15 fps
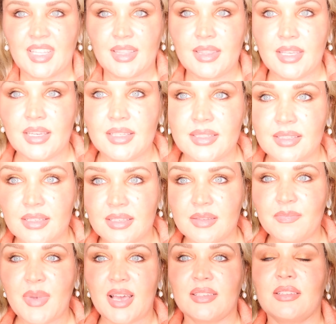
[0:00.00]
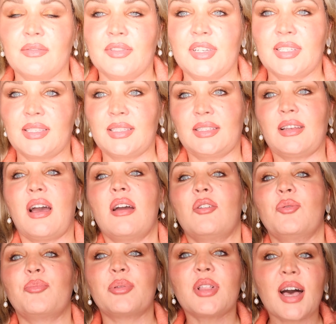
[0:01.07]
This is massively in
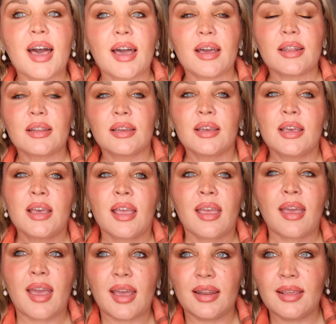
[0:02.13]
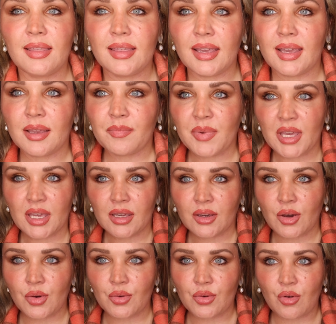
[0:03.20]
style. Plaid, anything, pea
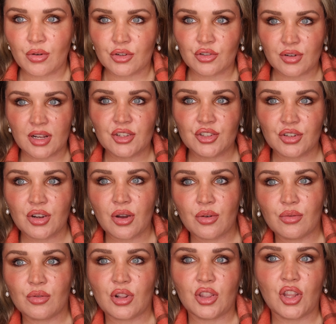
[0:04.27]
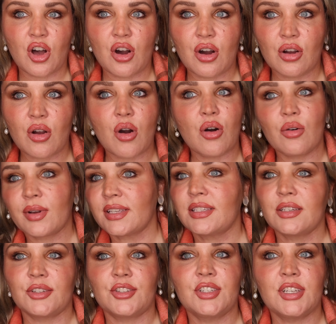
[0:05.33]
coat or trench coat, long, always
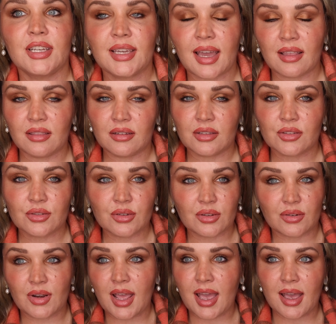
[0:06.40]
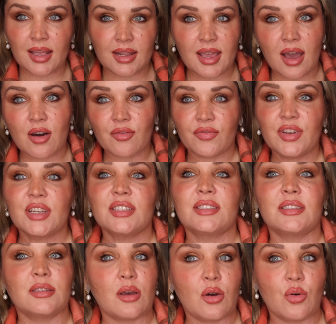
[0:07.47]
is chic and looks good on any outfit,
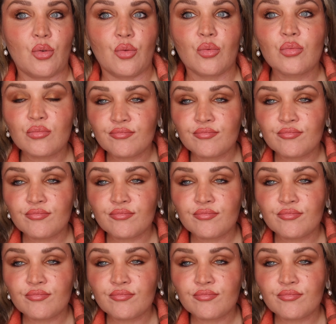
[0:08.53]
so